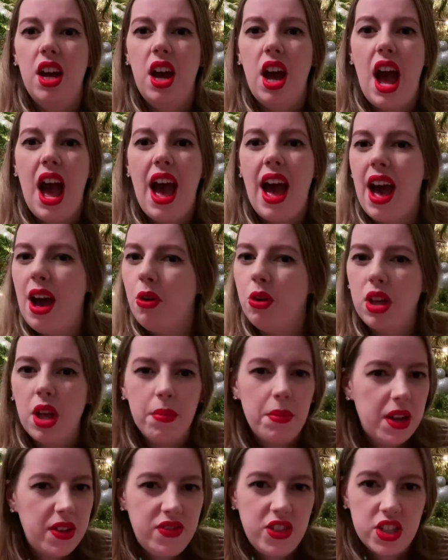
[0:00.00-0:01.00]
how come
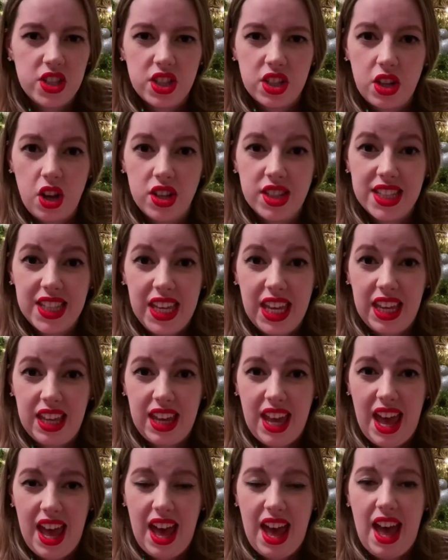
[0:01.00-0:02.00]
I've just got
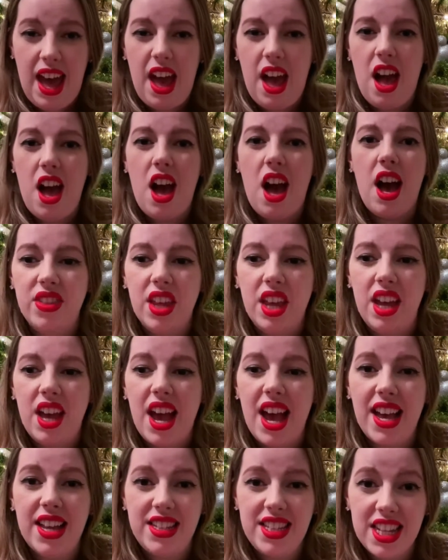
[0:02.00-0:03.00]
skincare?
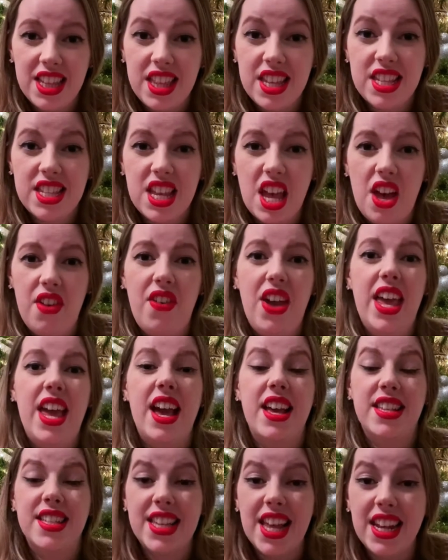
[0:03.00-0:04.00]
I did the survey,
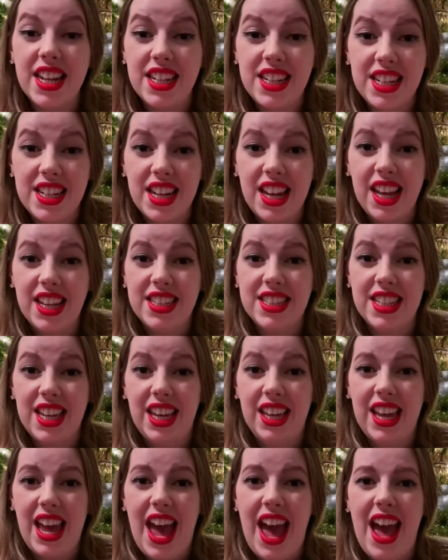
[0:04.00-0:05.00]
I said I didn't like
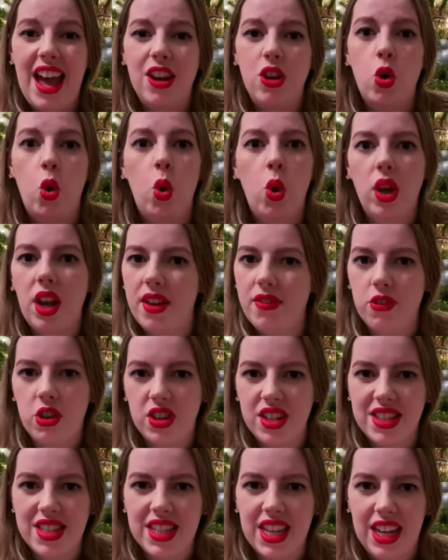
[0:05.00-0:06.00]
skincare and all I've got
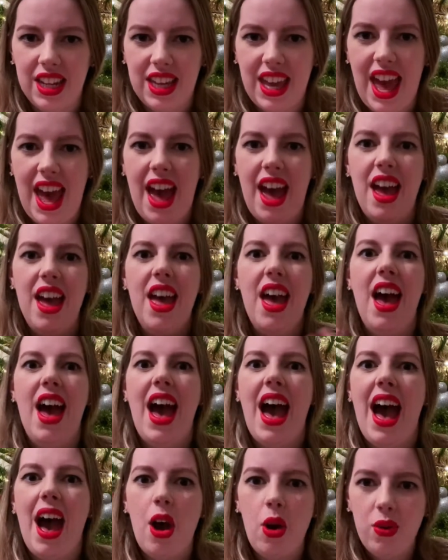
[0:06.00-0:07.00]
is skincare.
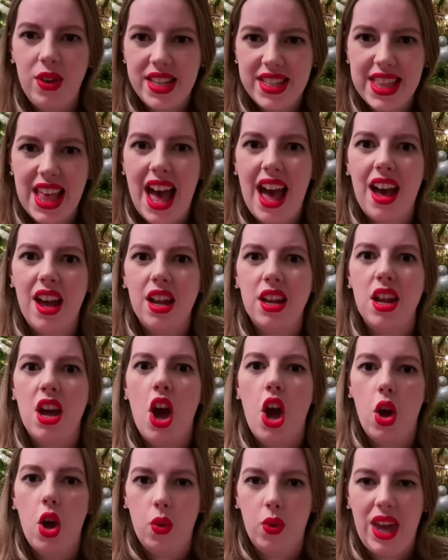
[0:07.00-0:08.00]
How is that
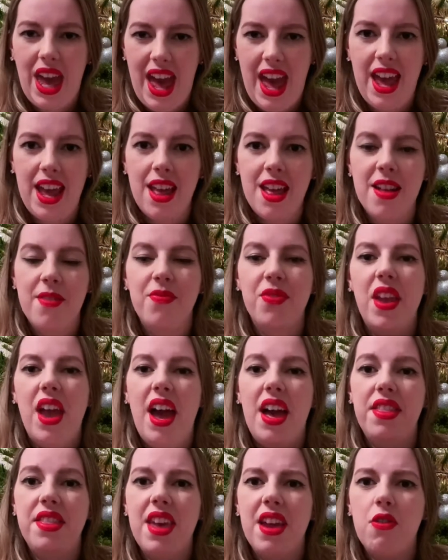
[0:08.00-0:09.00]
okay?
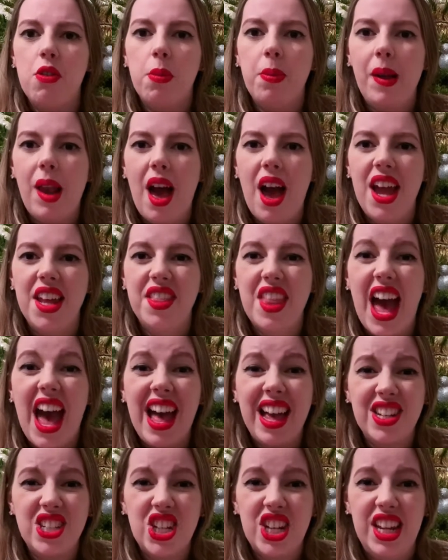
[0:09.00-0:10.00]
And they replied that
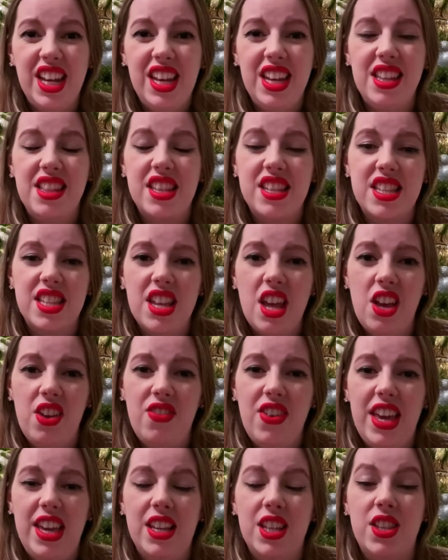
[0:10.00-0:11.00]
actually the
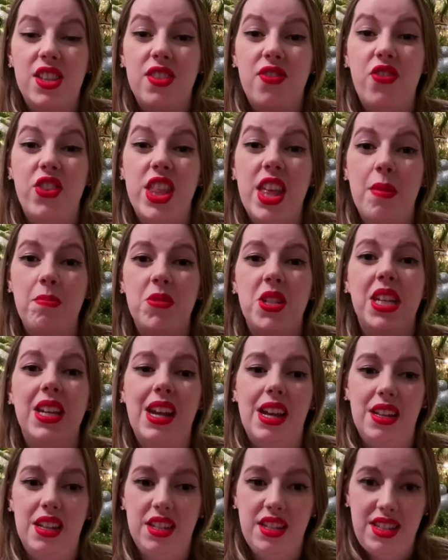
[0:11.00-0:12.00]
survey is for them to
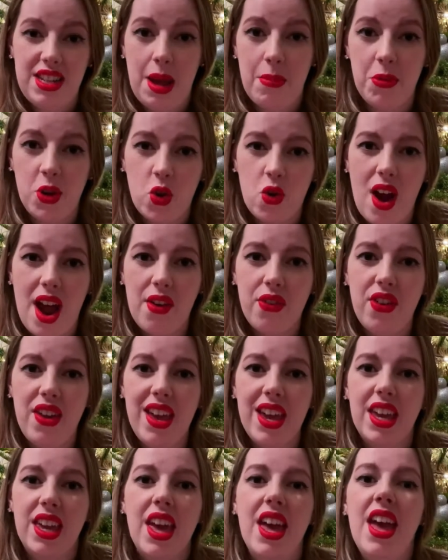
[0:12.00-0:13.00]
get a
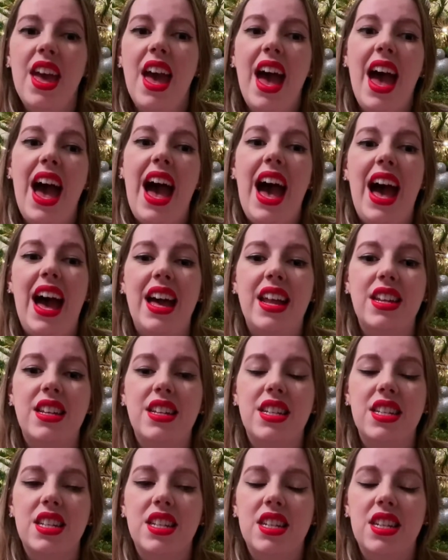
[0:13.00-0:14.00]
demographic
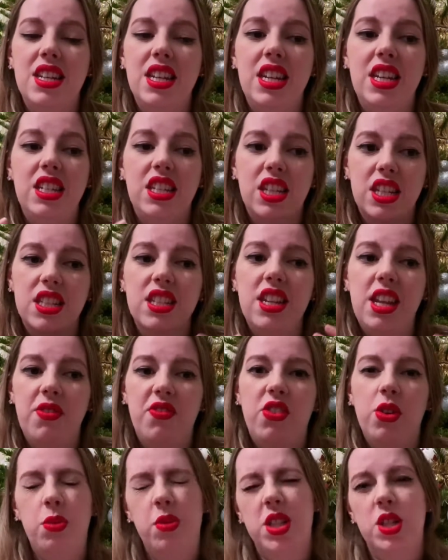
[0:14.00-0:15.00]
and it doesn't
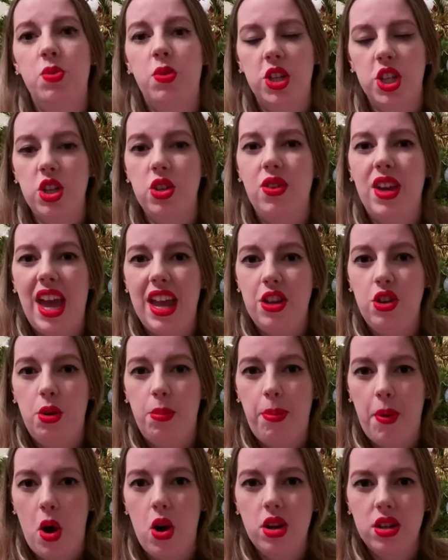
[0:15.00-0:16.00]
influence what you get in your
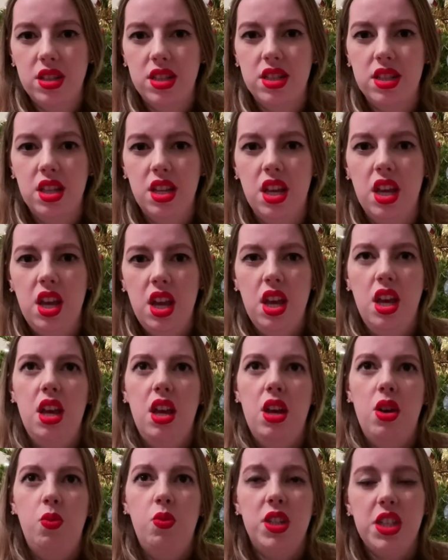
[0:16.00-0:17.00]
box.
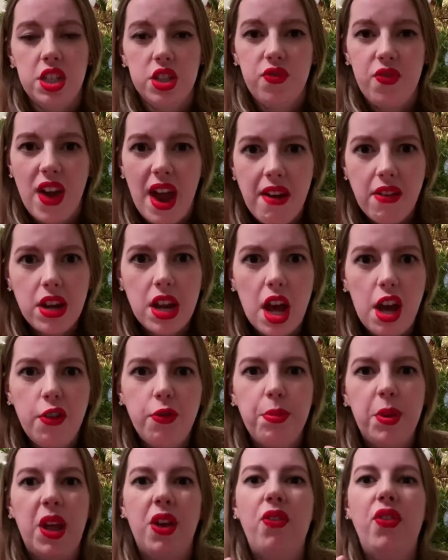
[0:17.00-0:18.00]
Which is fair enough,
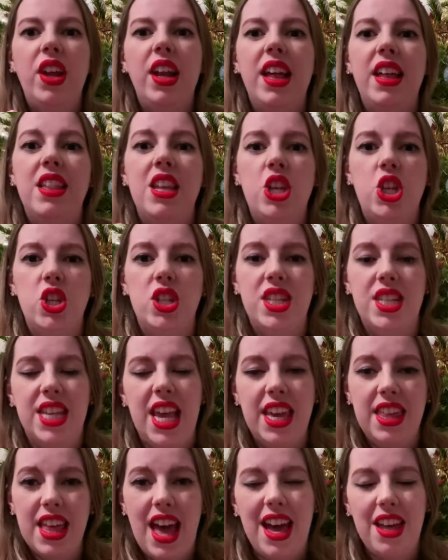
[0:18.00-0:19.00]
but I feel like they should
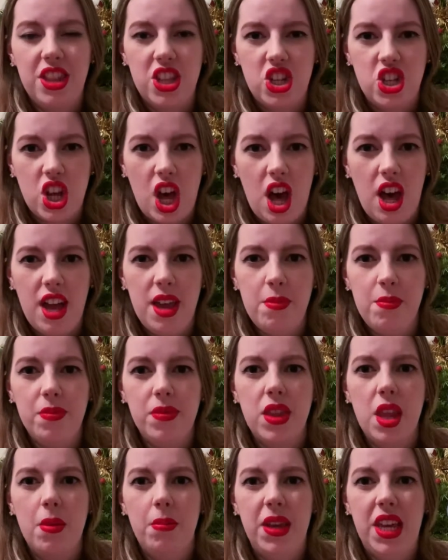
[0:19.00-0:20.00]
say that at the time
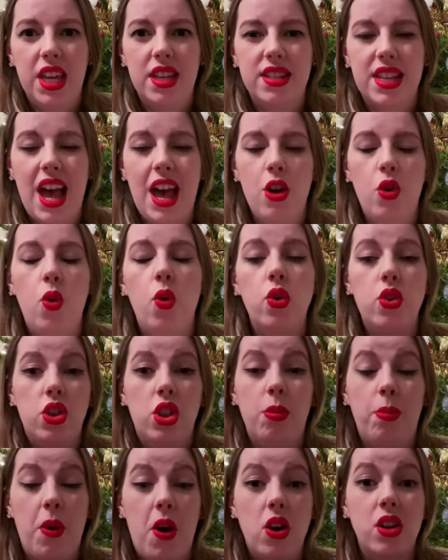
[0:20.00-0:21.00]
because I ordered the
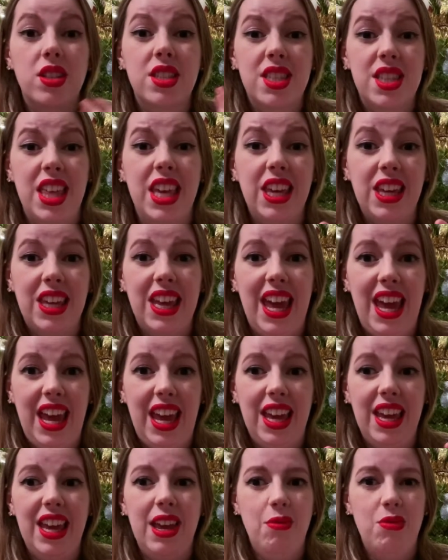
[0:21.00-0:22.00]
box
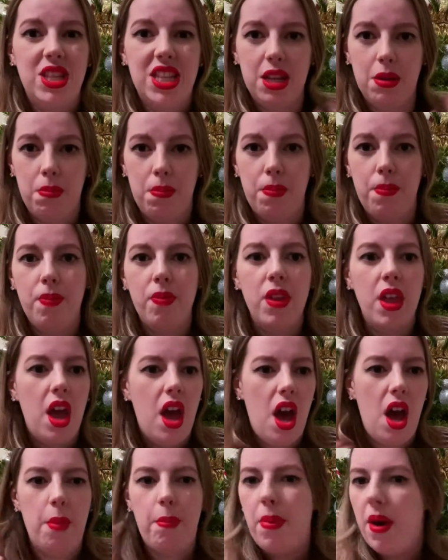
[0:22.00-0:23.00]
thinking it was a
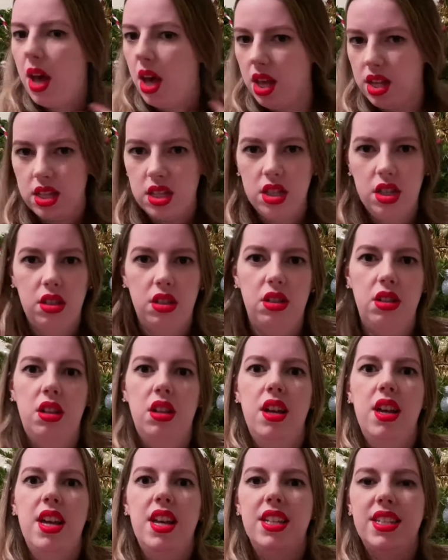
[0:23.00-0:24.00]
personal
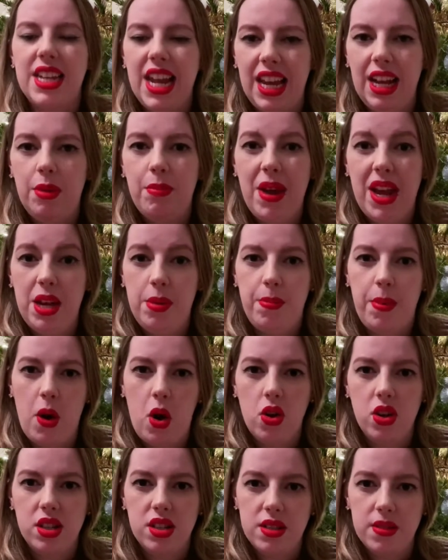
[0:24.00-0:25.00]
tailor-made
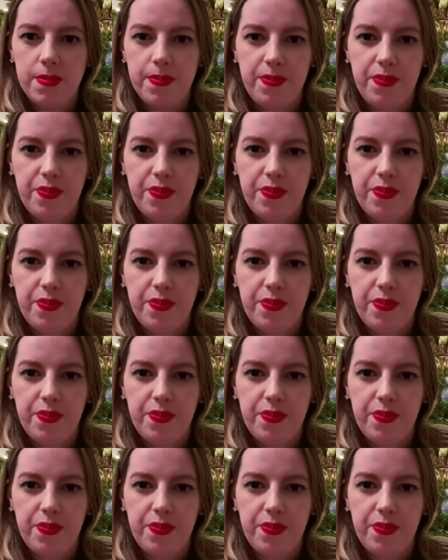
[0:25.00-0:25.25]
box.